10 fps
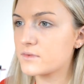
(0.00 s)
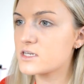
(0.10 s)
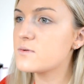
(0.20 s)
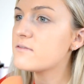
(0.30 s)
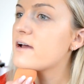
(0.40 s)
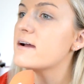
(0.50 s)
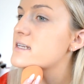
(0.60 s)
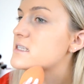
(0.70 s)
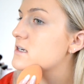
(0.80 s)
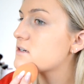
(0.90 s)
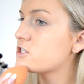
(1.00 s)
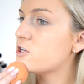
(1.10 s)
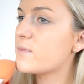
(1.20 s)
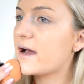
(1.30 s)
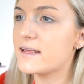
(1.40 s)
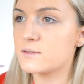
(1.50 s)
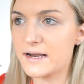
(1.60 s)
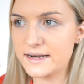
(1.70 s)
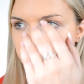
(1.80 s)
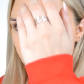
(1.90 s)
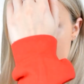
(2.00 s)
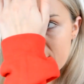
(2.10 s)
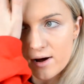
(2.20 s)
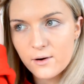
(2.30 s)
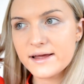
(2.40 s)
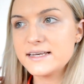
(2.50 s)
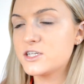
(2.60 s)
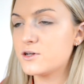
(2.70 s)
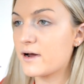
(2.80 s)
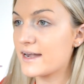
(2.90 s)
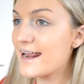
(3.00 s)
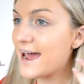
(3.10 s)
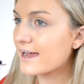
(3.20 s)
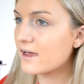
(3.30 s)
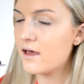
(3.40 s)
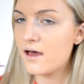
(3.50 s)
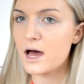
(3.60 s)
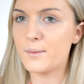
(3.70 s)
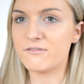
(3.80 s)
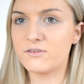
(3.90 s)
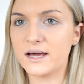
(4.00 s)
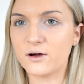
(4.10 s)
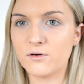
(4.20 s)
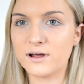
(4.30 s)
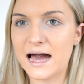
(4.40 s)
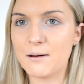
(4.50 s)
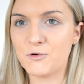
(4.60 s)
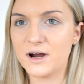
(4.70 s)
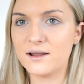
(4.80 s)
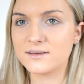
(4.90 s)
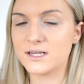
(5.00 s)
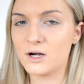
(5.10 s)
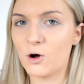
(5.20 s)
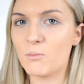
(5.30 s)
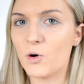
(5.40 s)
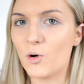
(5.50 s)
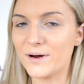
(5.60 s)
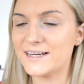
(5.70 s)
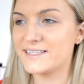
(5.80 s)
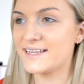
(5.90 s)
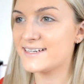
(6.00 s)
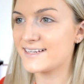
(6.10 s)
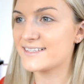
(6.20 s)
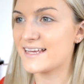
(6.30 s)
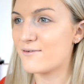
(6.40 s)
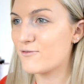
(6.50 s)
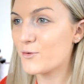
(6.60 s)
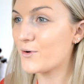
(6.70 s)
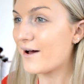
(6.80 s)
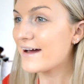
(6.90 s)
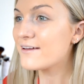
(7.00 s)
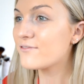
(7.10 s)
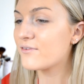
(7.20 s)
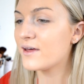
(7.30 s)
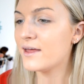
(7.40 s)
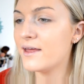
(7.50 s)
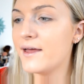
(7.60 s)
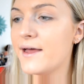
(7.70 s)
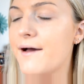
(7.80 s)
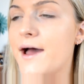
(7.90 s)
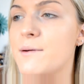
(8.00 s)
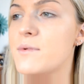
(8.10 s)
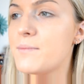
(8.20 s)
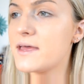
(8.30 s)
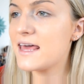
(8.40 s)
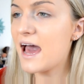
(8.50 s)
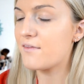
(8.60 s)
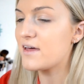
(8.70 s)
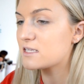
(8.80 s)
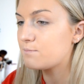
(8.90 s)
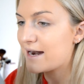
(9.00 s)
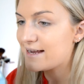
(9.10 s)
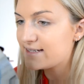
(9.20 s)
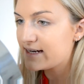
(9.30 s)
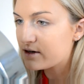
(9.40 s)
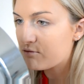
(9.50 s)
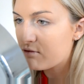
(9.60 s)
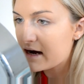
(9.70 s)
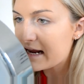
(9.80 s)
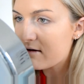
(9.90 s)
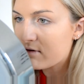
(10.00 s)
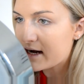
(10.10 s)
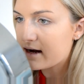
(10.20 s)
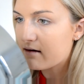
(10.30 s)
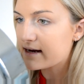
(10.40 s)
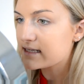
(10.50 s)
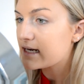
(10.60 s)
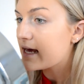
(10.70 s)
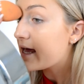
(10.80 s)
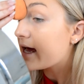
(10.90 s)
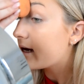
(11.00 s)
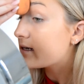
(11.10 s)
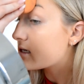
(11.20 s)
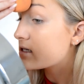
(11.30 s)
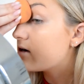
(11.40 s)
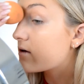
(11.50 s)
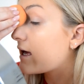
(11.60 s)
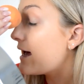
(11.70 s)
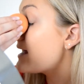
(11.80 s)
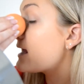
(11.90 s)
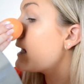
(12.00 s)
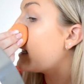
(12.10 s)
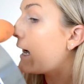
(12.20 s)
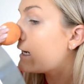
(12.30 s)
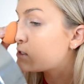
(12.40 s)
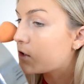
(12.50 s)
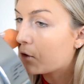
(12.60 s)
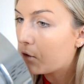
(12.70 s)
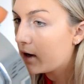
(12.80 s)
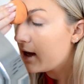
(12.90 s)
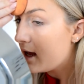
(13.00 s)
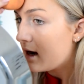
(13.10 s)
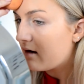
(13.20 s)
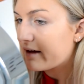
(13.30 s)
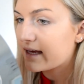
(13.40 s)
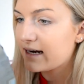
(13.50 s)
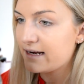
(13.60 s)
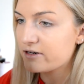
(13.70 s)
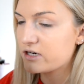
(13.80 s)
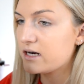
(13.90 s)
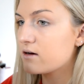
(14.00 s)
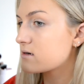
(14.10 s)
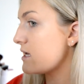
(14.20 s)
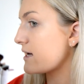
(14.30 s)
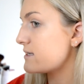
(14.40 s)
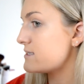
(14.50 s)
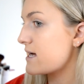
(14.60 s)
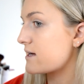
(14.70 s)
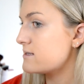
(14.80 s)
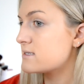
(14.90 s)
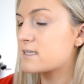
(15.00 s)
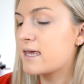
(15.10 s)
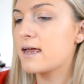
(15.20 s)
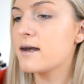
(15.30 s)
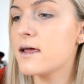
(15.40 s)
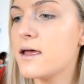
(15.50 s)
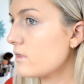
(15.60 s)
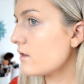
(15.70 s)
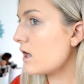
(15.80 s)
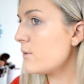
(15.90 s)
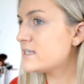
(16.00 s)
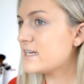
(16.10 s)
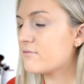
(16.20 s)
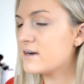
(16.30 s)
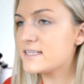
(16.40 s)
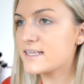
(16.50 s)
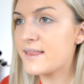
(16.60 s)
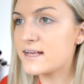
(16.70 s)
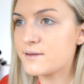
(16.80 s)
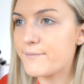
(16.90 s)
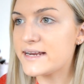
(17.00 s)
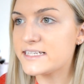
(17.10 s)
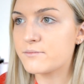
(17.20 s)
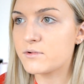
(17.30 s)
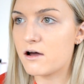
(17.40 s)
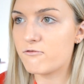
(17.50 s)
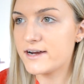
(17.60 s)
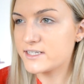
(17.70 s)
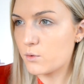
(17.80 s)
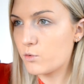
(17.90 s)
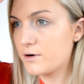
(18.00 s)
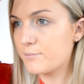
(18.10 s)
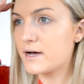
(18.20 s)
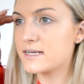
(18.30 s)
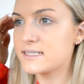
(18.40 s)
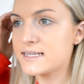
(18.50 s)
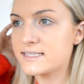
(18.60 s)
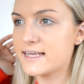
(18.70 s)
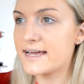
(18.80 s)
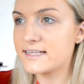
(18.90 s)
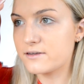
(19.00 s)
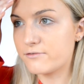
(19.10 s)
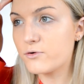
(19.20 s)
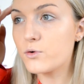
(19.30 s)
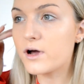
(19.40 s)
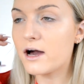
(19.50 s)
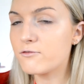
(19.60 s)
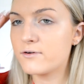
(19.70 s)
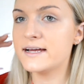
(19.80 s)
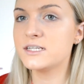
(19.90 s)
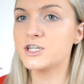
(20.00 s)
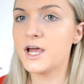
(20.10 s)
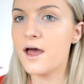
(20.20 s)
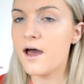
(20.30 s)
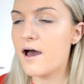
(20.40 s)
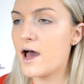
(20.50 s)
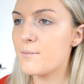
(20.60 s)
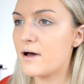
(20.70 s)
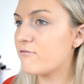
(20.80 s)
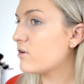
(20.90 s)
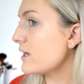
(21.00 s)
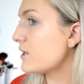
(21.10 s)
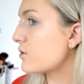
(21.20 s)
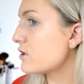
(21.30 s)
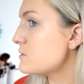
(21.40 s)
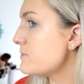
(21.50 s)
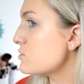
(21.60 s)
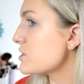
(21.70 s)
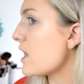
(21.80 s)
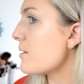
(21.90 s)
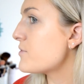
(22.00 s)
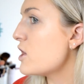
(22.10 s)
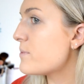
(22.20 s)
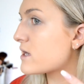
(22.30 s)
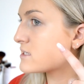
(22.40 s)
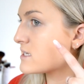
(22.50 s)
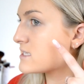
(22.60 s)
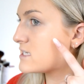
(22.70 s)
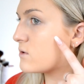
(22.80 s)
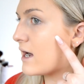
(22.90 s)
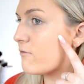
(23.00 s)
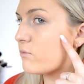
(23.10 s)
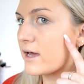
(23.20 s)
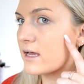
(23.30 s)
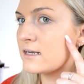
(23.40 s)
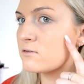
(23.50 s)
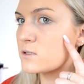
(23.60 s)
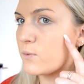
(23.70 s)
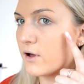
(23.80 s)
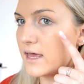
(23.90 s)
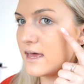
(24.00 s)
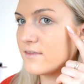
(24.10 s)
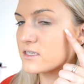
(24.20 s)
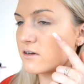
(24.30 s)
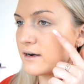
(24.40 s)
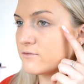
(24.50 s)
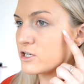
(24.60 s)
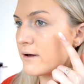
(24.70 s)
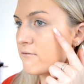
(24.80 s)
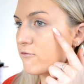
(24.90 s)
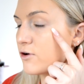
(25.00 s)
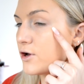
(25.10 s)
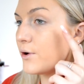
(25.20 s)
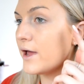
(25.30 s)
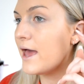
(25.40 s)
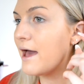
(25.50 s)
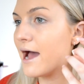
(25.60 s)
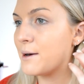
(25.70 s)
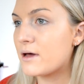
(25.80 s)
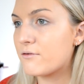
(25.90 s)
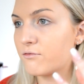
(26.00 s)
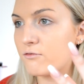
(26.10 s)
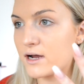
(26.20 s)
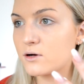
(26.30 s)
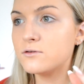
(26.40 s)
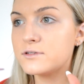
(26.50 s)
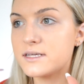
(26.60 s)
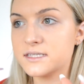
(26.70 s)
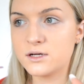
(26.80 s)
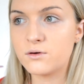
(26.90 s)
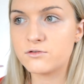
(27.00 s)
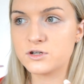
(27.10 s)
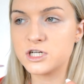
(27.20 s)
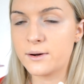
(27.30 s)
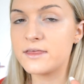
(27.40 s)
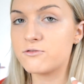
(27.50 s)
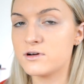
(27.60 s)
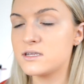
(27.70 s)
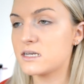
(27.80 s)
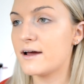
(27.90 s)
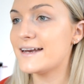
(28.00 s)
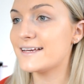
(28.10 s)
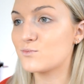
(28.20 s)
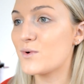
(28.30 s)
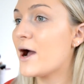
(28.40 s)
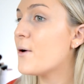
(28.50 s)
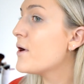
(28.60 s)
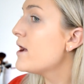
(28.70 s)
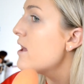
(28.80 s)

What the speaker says: To be fair, it doesn't look too bad. It's blending quite well into my neck, and I feel like on camera it looks a lot more orange than it does in real life. But yeah, that's blended really nicely. It doesn't look cakey at all. Like, it literally looks like a second skin. I would definitely say that's a medium coverage. I wouldn't personally say it's a full coverage. I feel like you could build it up though, because I still have like a little spot here that's kind of showing through, and my freckles are still showing through slightly as well.